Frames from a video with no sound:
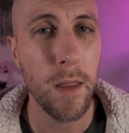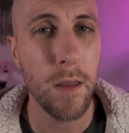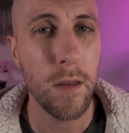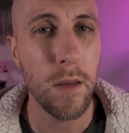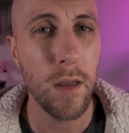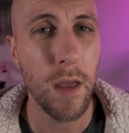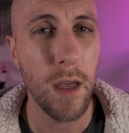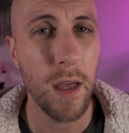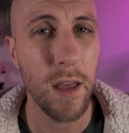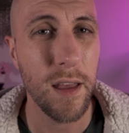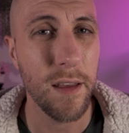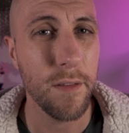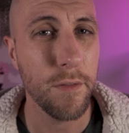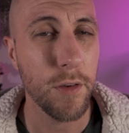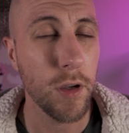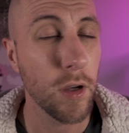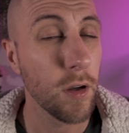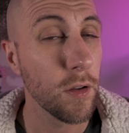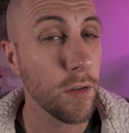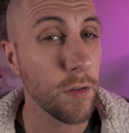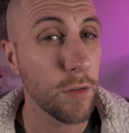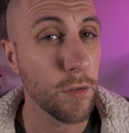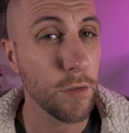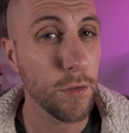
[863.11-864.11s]
Have
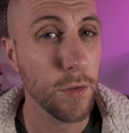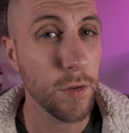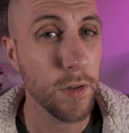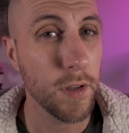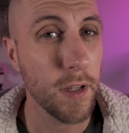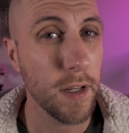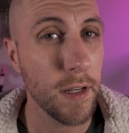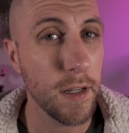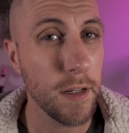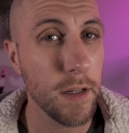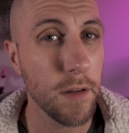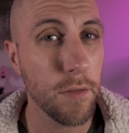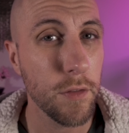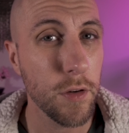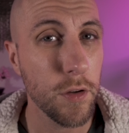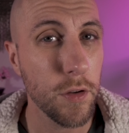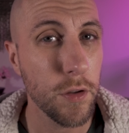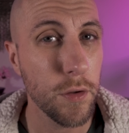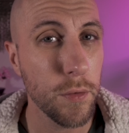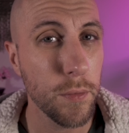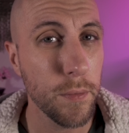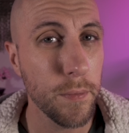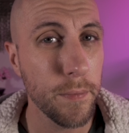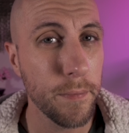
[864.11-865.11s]
colors looked any different to
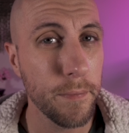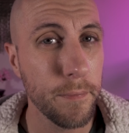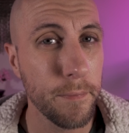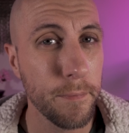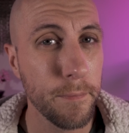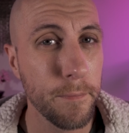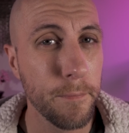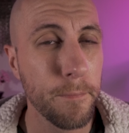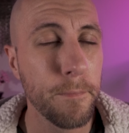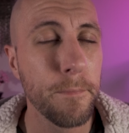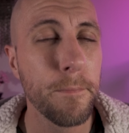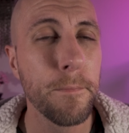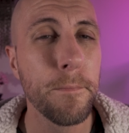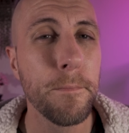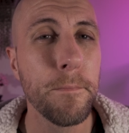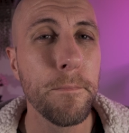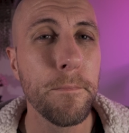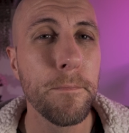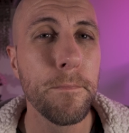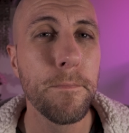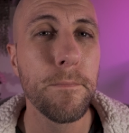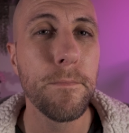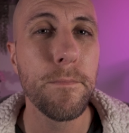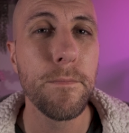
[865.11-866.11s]
you?
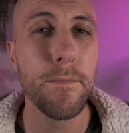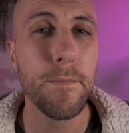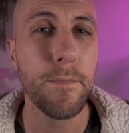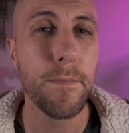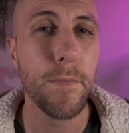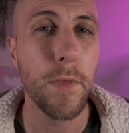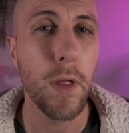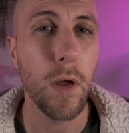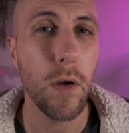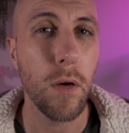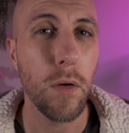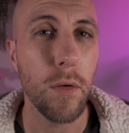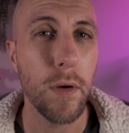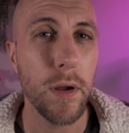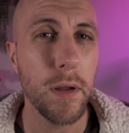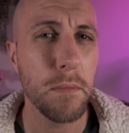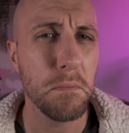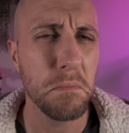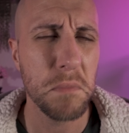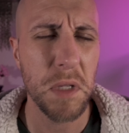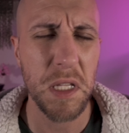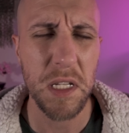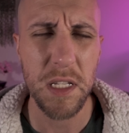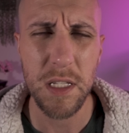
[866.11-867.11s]
All right.
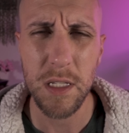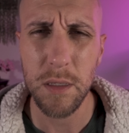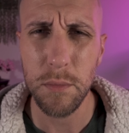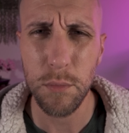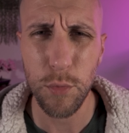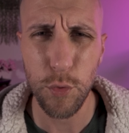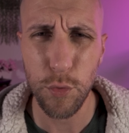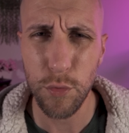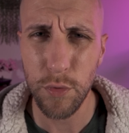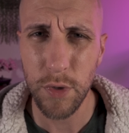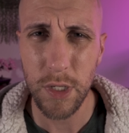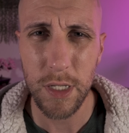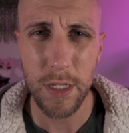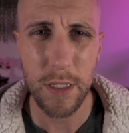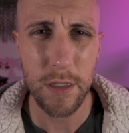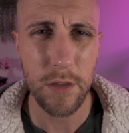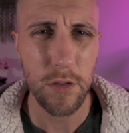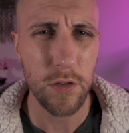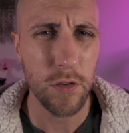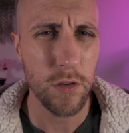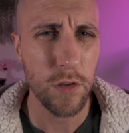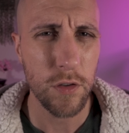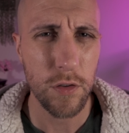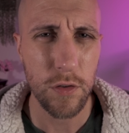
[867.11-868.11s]
Any
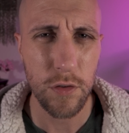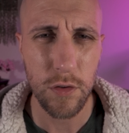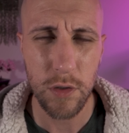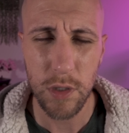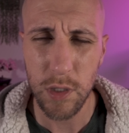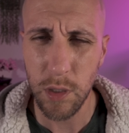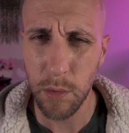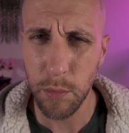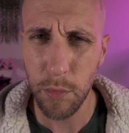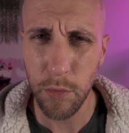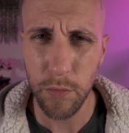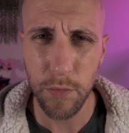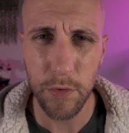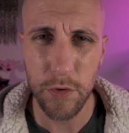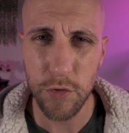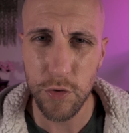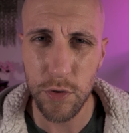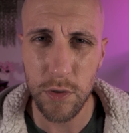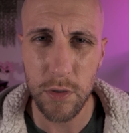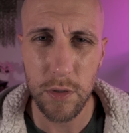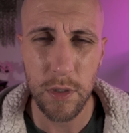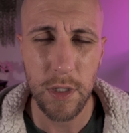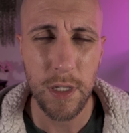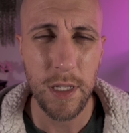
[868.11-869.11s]
blurriness, double
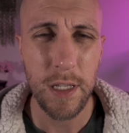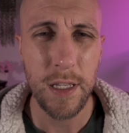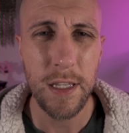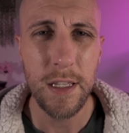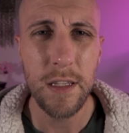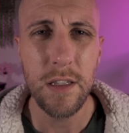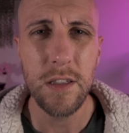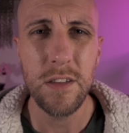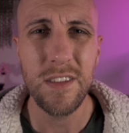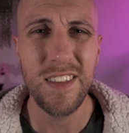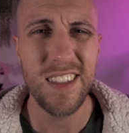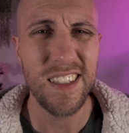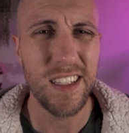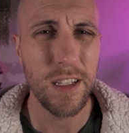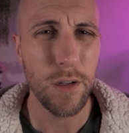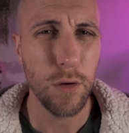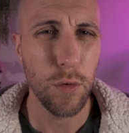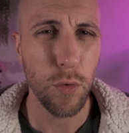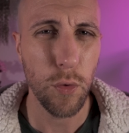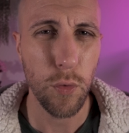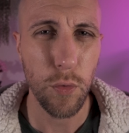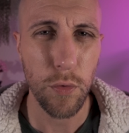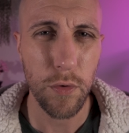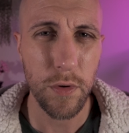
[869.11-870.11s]
vision, seeing
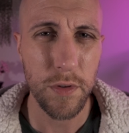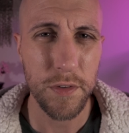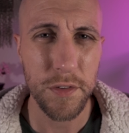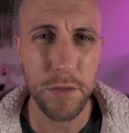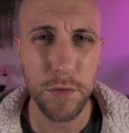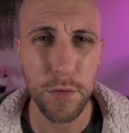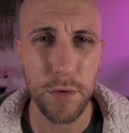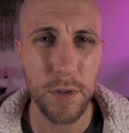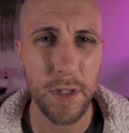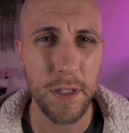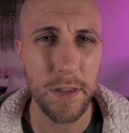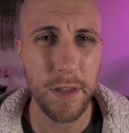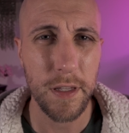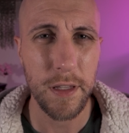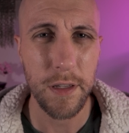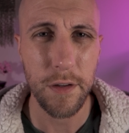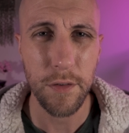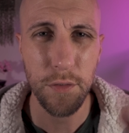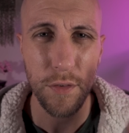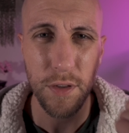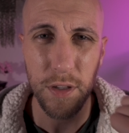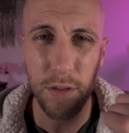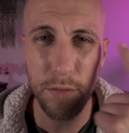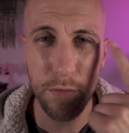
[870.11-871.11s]
auras or anything,
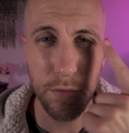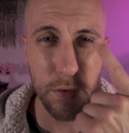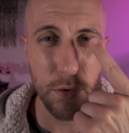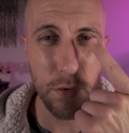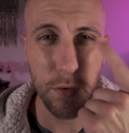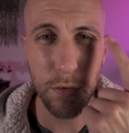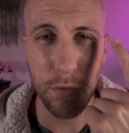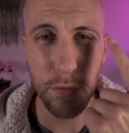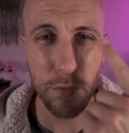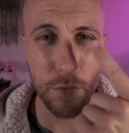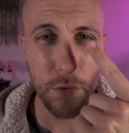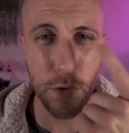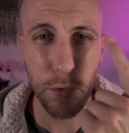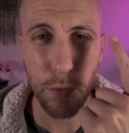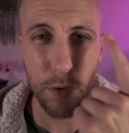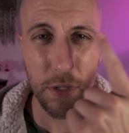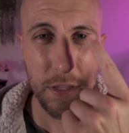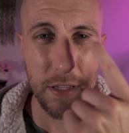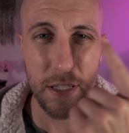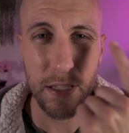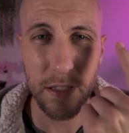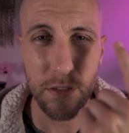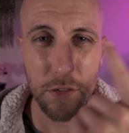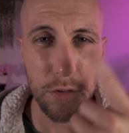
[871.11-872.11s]
or like little floaty
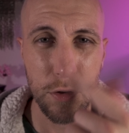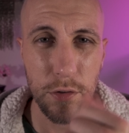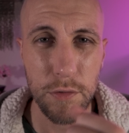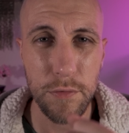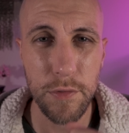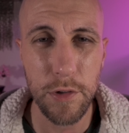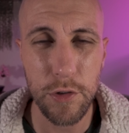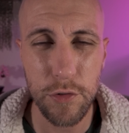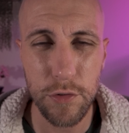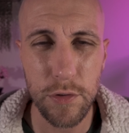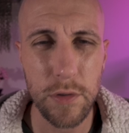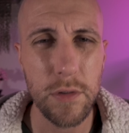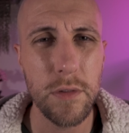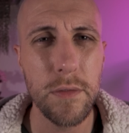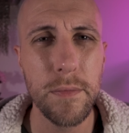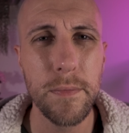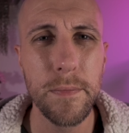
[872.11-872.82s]
things in your vision?